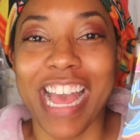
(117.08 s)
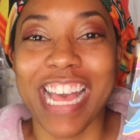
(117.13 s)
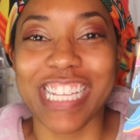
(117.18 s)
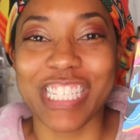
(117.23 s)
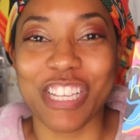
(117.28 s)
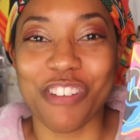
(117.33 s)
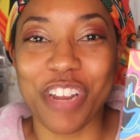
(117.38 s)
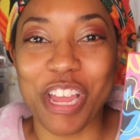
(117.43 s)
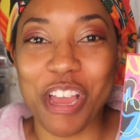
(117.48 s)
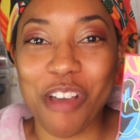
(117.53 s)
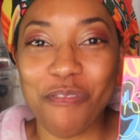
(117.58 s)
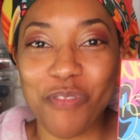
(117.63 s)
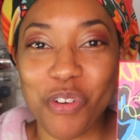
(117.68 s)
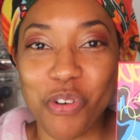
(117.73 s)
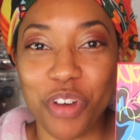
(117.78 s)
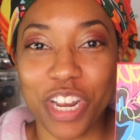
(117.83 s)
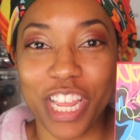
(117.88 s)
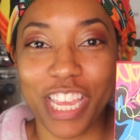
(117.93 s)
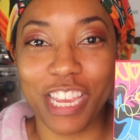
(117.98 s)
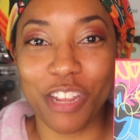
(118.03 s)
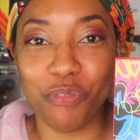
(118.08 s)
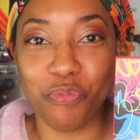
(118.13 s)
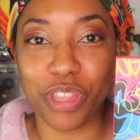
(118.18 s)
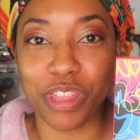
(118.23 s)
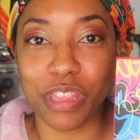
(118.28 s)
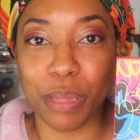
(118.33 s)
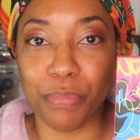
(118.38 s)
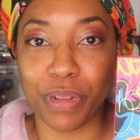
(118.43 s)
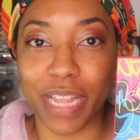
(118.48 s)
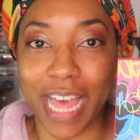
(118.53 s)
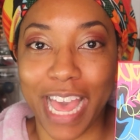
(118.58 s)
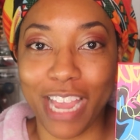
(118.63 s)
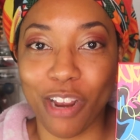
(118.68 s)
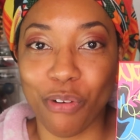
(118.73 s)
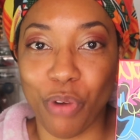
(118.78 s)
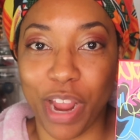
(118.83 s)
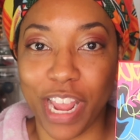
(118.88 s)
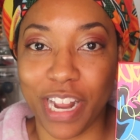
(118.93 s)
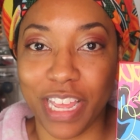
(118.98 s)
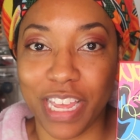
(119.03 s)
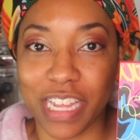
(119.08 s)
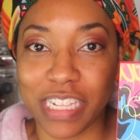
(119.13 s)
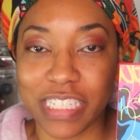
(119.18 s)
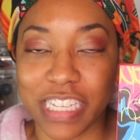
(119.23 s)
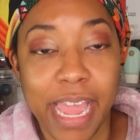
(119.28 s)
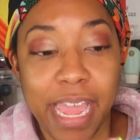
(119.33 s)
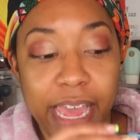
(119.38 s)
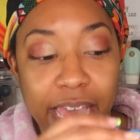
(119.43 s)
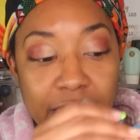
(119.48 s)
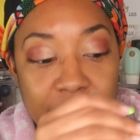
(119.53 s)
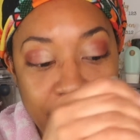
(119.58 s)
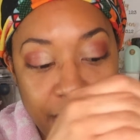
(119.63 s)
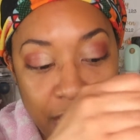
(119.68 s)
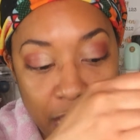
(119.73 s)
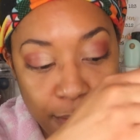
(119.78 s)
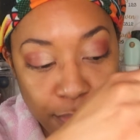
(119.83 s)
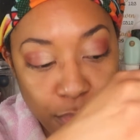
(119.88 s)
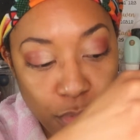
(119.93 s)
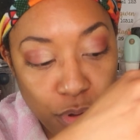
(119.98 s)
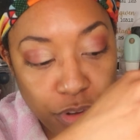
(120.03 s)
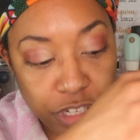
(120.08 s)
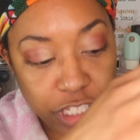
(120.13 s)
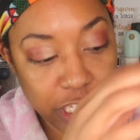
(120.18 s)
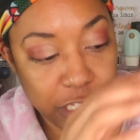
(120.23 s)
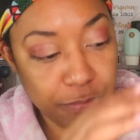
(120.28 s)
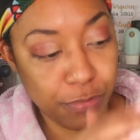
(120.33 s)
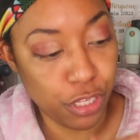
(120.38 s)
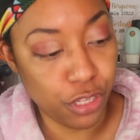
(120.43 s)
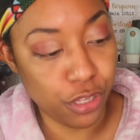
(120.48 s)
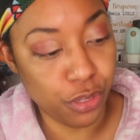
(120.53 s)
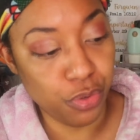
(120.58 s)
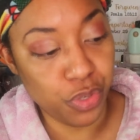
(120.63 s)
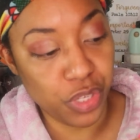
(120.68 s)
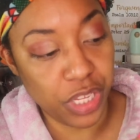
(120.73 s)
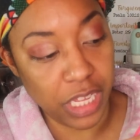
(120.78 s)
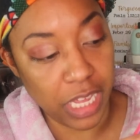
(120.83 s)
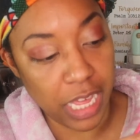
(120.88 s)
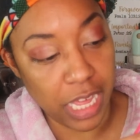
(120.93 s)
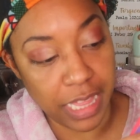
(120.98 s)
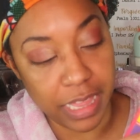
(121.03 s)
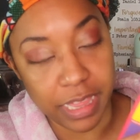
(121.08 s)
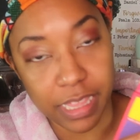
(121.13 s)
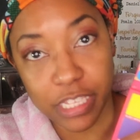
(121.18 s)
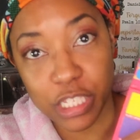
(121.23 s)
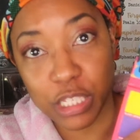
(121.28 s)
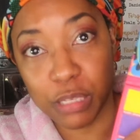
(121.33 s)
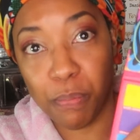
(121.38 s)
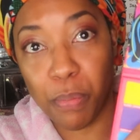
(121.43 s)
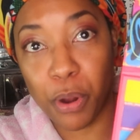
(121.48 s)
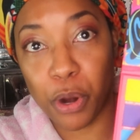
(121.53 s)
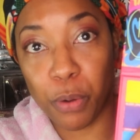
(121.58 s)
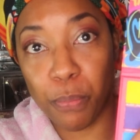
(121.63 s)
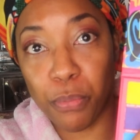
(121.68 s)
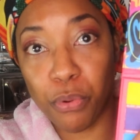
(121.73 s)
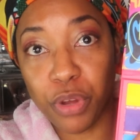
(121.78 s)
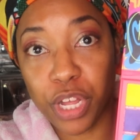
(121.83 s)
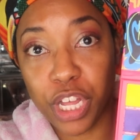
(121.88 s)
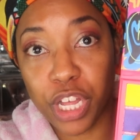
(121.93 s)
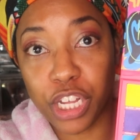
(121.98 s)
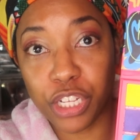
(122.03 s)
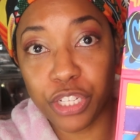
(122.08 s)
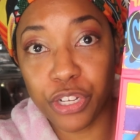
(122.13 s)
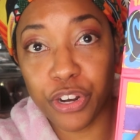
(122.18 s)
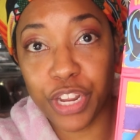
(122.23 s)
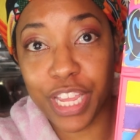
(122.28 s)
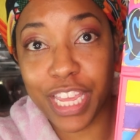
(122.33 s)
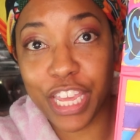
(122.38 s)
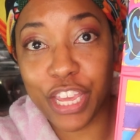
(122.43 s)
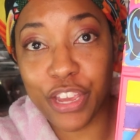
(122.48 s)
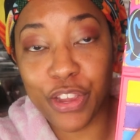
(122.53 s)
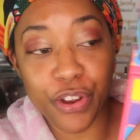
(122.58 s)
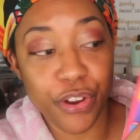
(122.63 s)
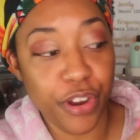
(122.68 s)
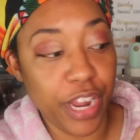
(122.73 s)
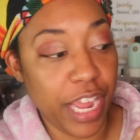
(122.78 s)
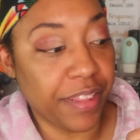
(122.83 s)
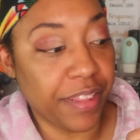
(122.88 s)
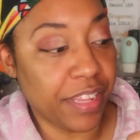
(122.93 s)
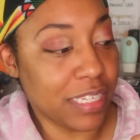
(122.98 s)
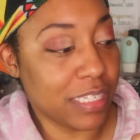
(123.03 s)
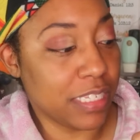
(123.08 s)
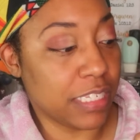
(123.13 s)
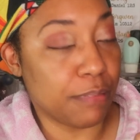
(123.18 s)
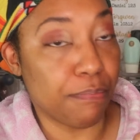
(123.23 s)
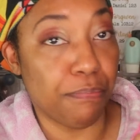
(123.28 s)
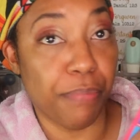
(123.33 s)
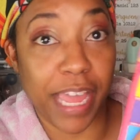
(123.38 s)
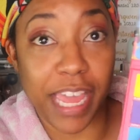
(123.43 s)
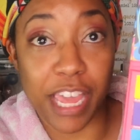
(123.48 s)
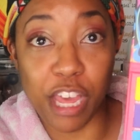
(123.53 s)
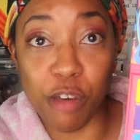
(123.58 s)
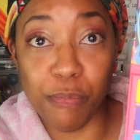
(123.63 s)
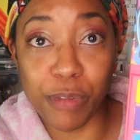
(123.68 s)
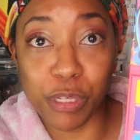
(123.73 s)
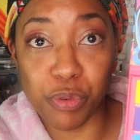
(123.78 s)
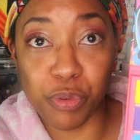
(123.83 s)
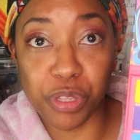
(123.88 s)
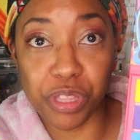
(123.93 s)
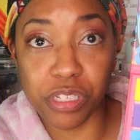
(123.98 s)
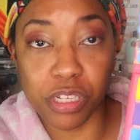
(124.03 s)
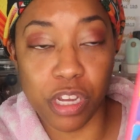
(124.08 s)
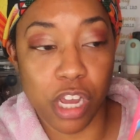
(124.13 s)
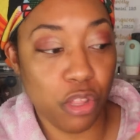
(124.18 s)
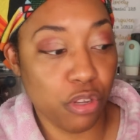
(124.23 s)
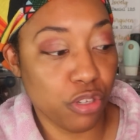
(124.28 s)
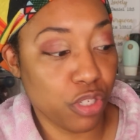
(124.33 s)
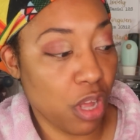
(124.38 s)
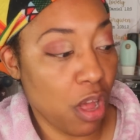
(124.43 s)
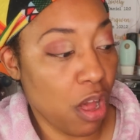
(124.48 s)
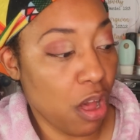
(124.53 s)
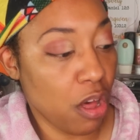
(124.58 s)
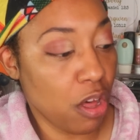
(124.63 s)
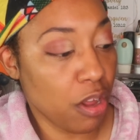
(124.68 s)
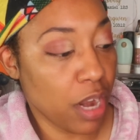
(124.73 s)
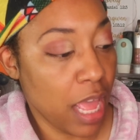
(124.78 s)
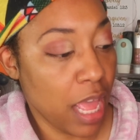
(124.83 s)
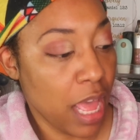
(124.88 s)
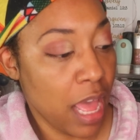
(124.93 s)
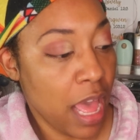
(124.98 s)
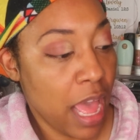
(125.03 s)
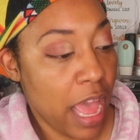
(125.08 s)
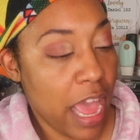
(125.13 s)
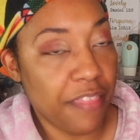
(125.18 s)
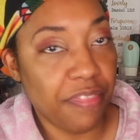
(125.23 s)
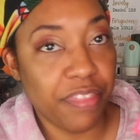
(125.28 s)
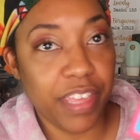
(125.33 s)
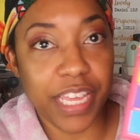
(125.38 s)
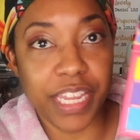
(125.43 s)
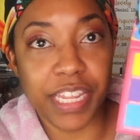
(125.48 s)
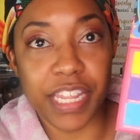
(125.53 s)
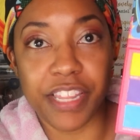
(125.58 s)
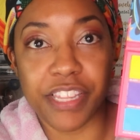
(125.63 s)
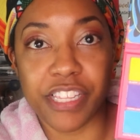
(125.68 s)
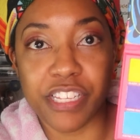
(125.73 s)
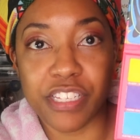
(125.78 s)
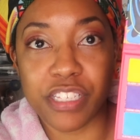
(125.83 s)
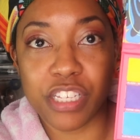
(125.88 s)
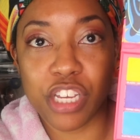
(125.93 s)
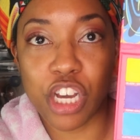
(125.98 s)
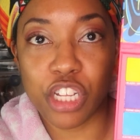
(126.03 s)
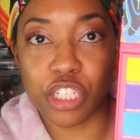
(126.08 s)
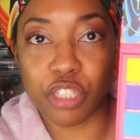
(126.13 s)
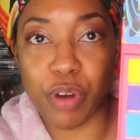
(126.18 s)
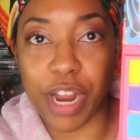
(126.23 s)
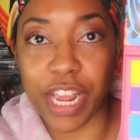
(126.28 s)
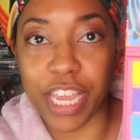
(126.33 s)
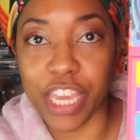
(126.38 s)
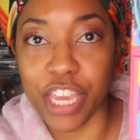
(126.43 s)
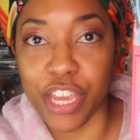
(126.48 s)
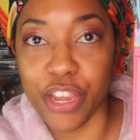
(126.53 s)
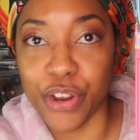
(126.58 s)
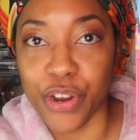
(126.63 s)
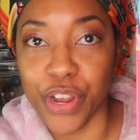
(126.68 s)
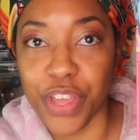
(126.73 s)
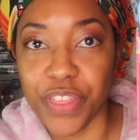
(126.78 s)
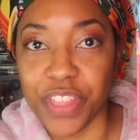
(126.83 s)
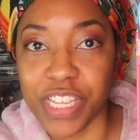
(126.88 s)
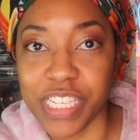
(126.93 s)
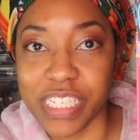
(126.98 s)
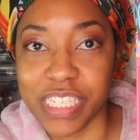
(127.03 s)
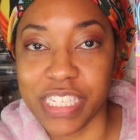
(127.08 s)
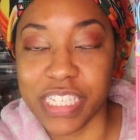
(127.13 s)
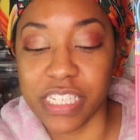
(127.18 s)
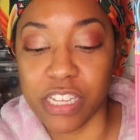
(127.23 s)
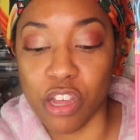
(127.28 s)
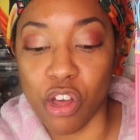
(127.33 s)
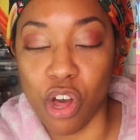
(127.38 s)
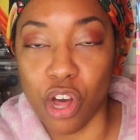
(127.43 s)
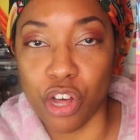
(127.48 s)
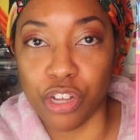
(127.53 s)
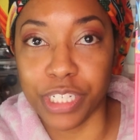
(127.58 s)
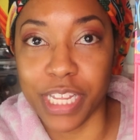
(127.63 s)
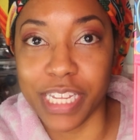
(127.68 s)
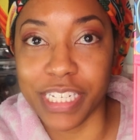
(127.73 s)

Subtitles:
So now I'm going in with the Black Radiance, and I'm going to be using this purple color here, this is Bam is what this color is called. And then this color right here, this is called